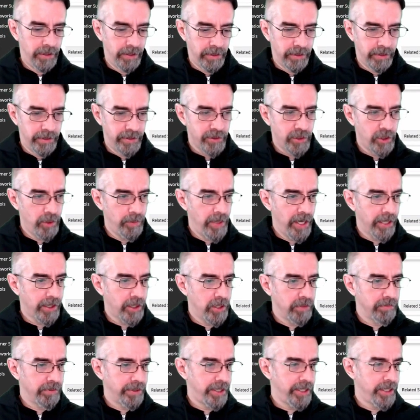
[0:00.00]
Let's go back
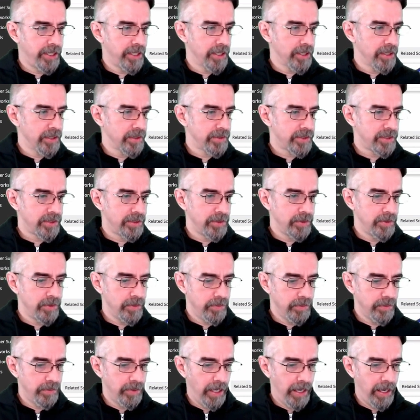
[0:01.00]
over here
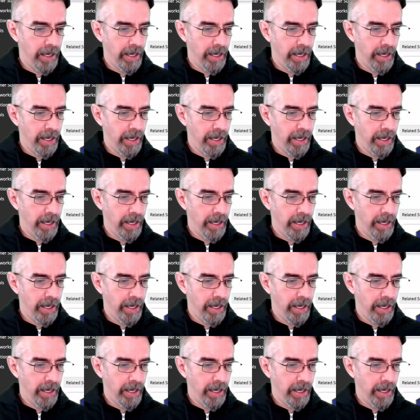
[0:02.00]
to